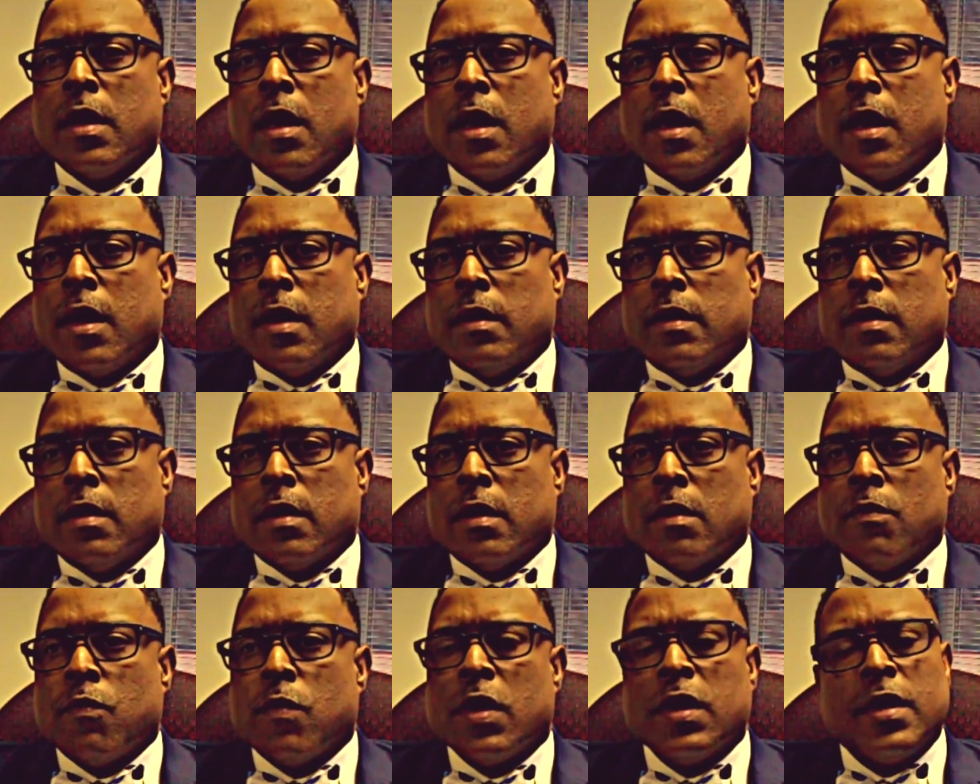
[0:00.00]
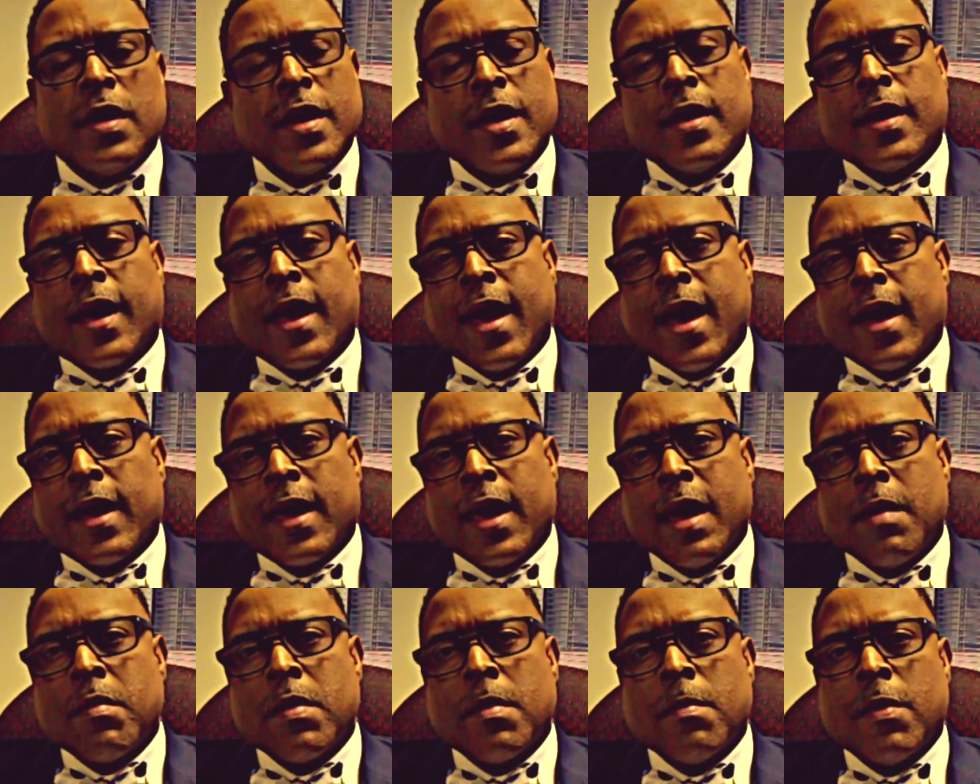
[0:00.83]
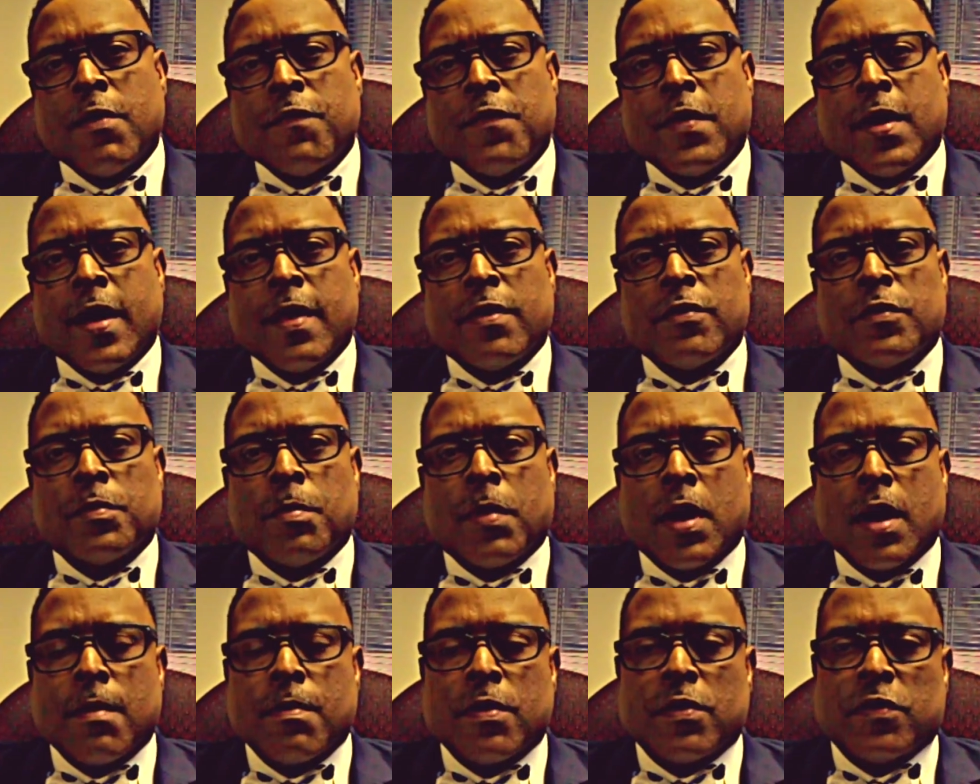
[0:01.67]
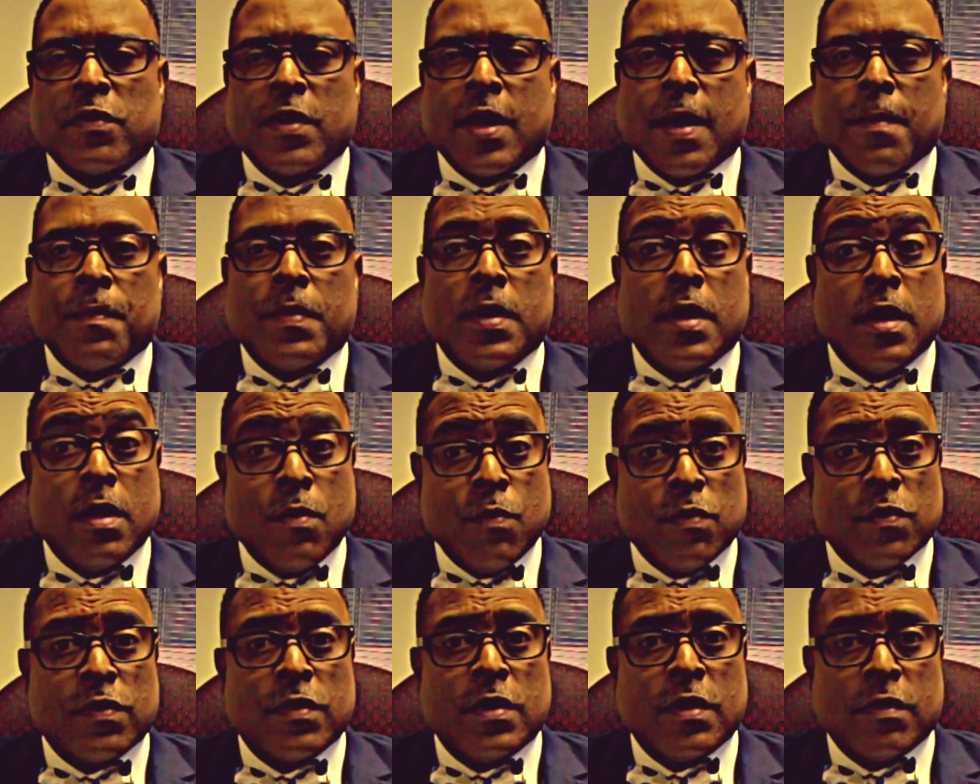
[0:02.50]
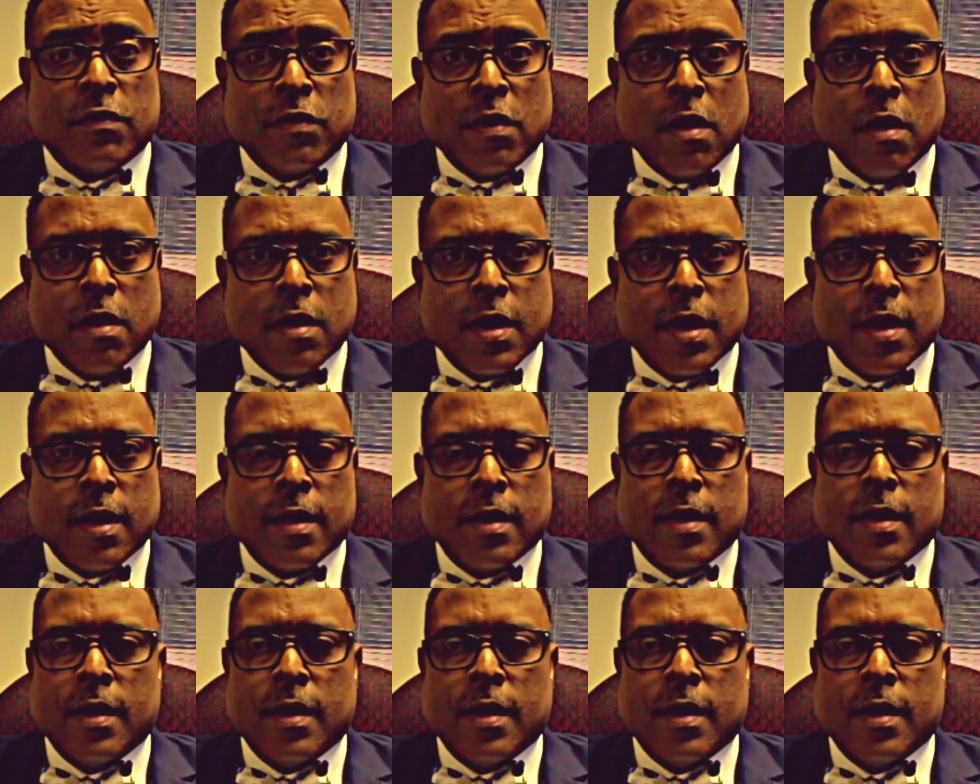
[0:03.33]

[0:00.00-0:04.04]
And one day a guy came in my father's barbershop, and he was an attorney.